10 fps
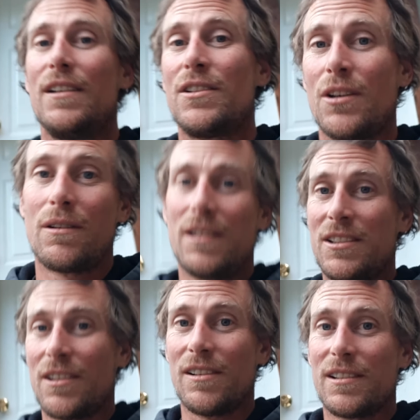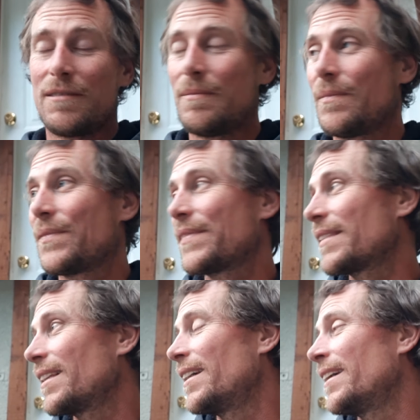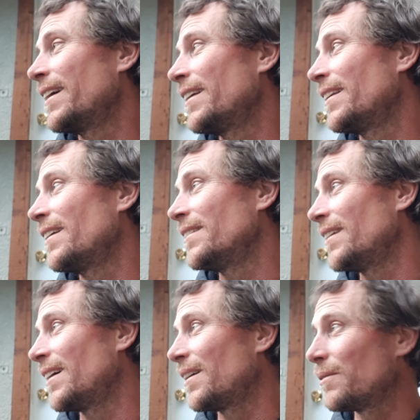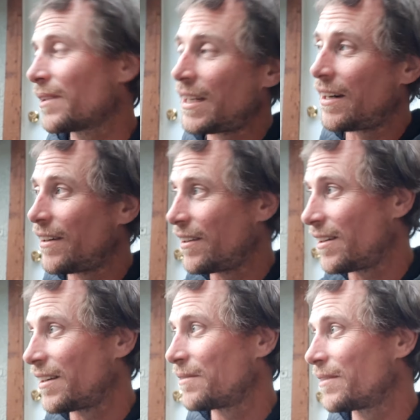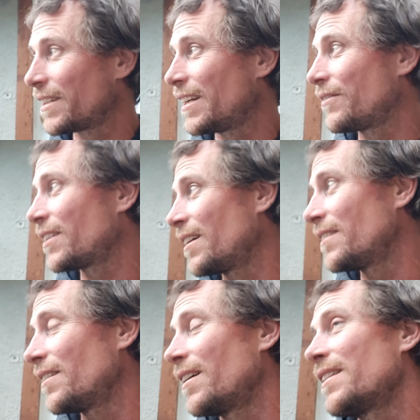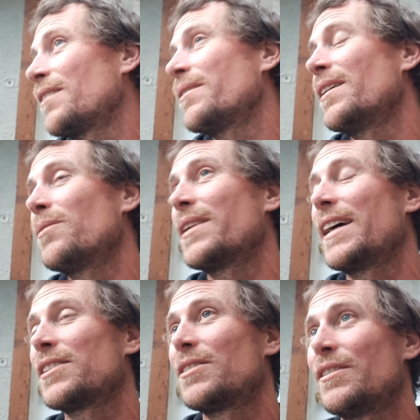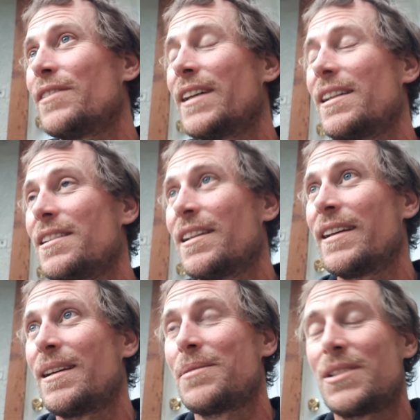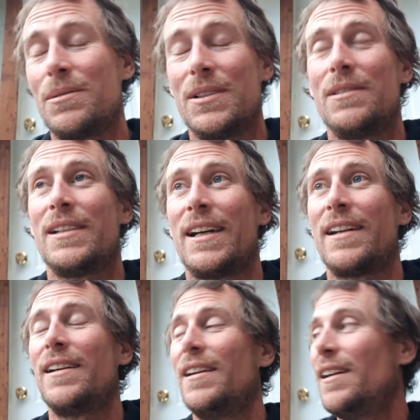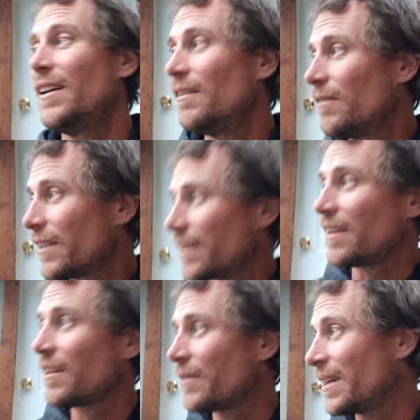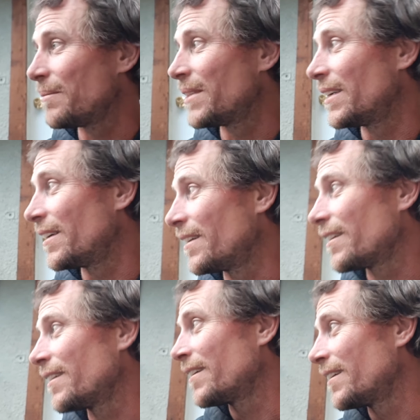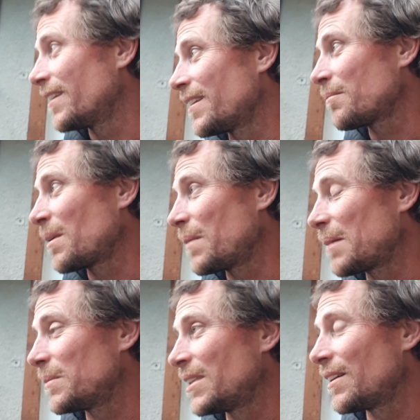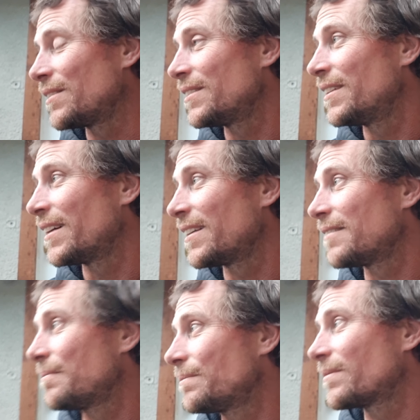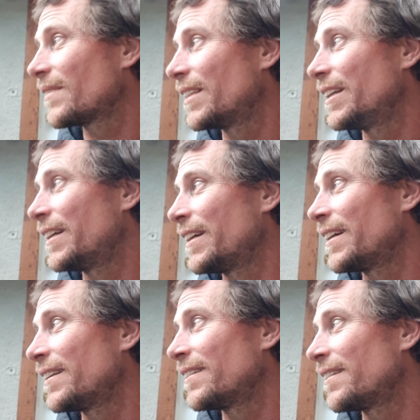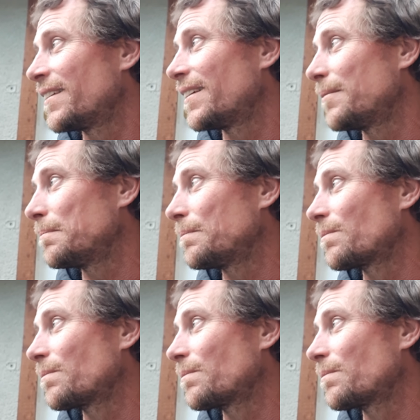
Totally solid and then uh, we'll carry on. We're going to have to cut, in, I think we had one extra for that layup, so we'll do that. We'll get all the way up there. Uh, I think my baked potatoes are done, and um,